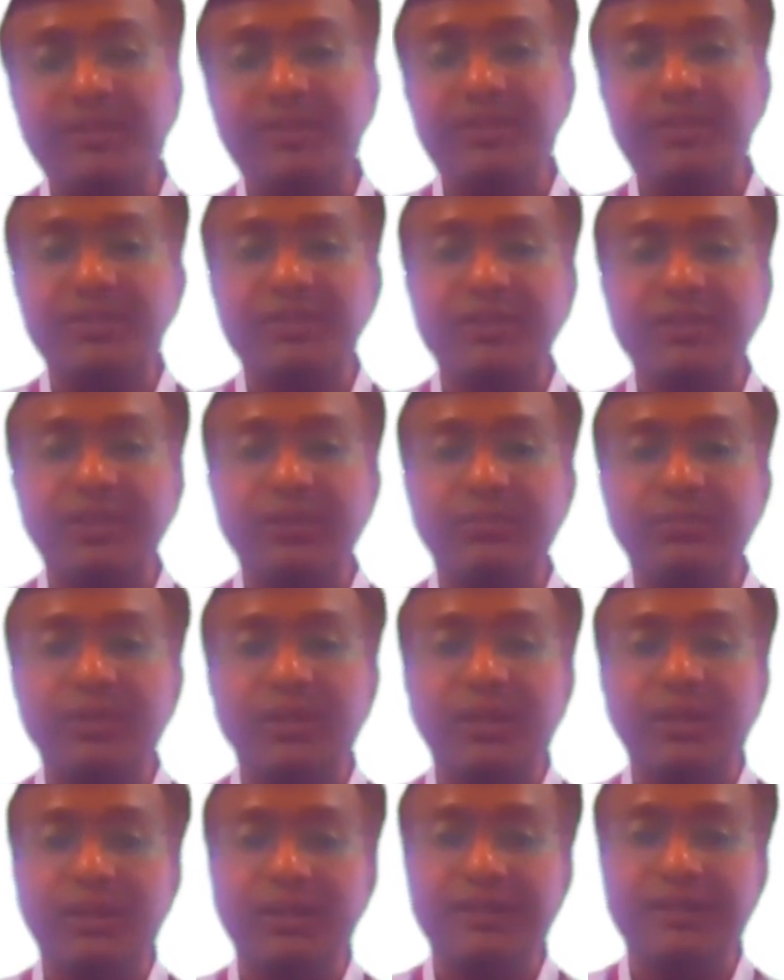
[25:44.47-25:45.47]
system,
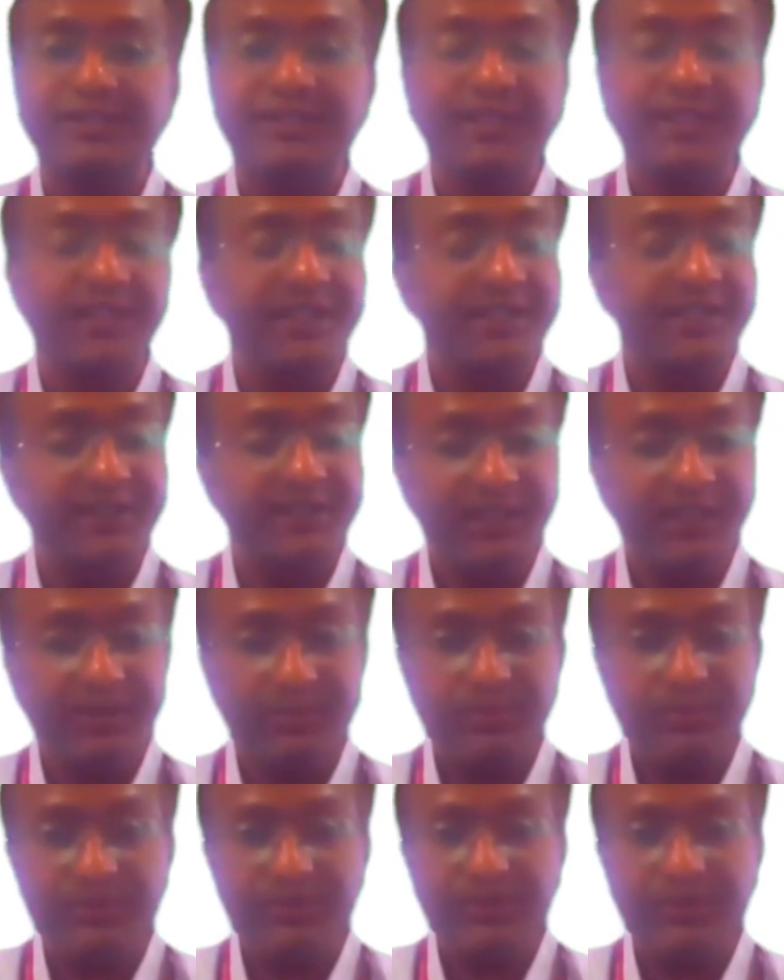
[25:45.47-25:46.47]
a steady state
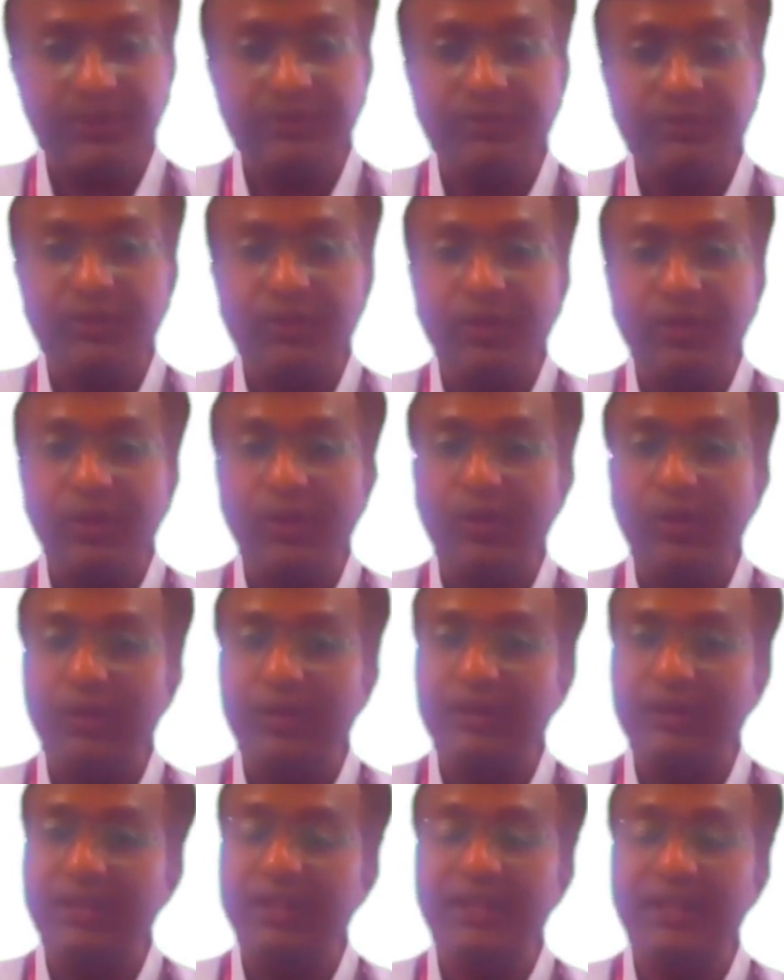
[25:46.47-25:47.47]
process,
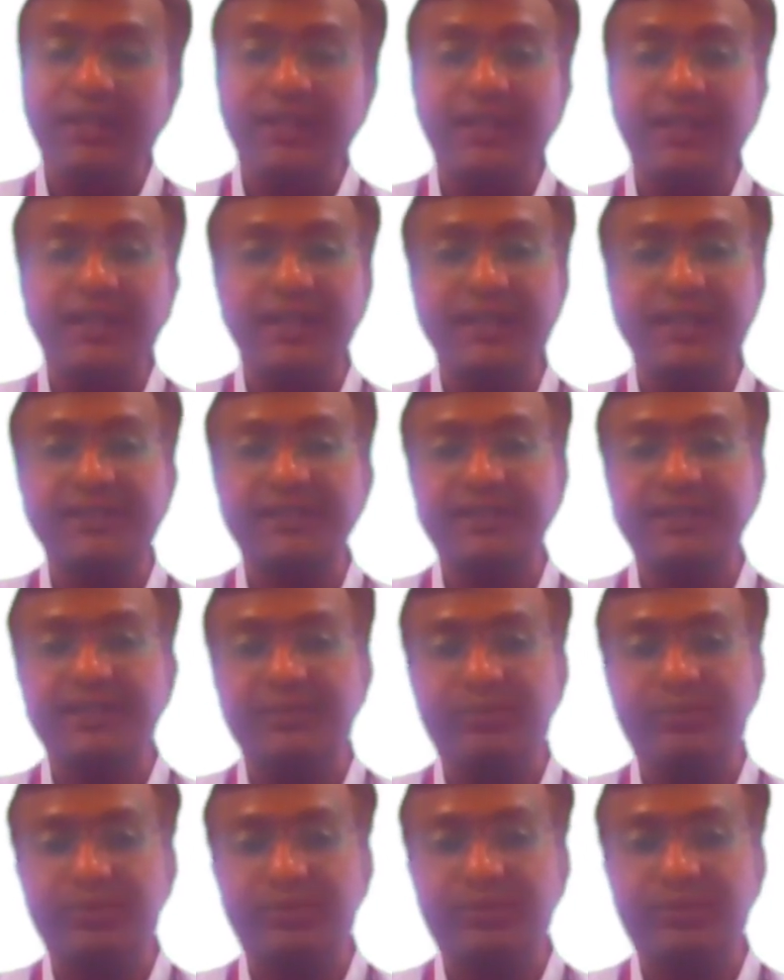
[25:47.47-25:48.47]
or a
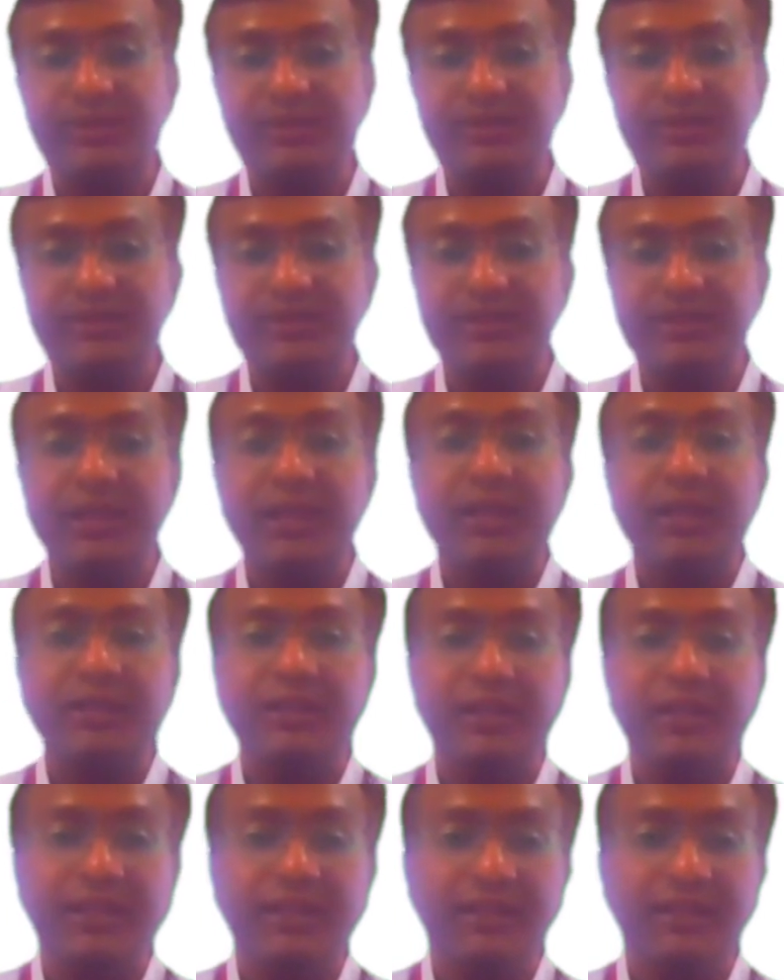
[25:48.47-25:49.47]
transient process.
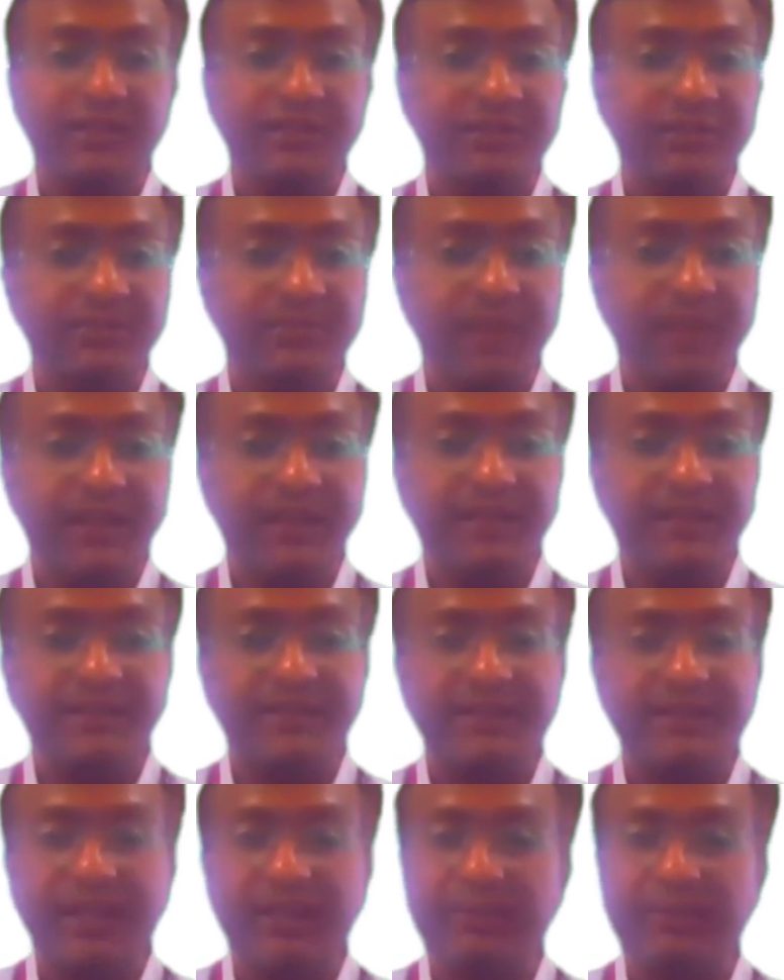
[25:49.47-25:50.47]
The energy
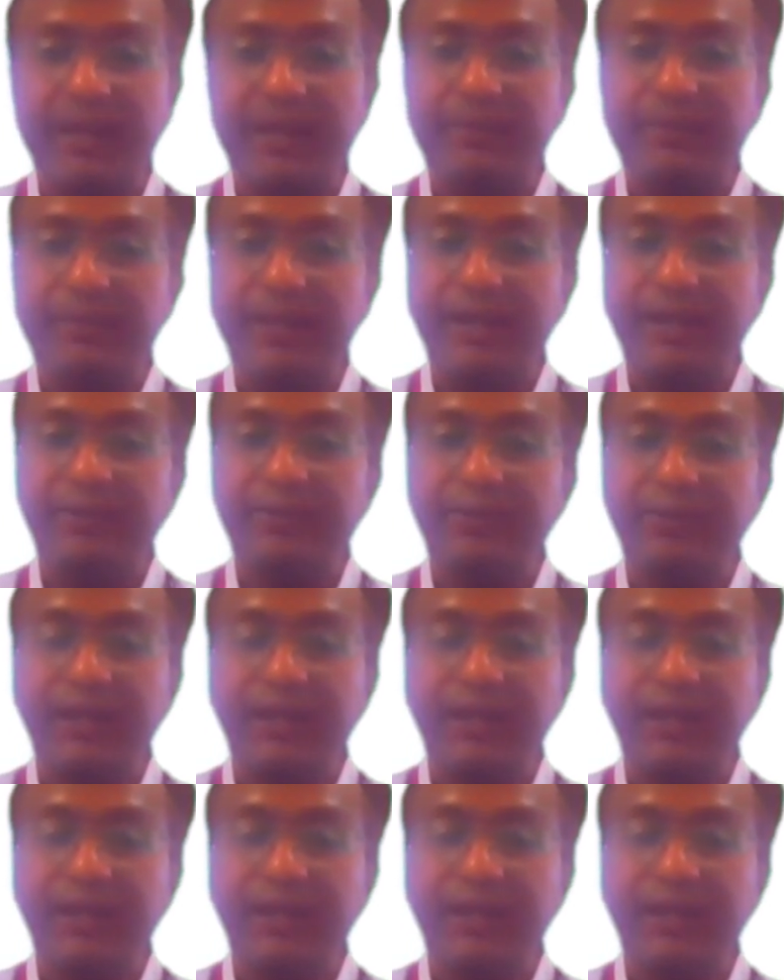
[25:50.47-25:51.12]
balance can be applied to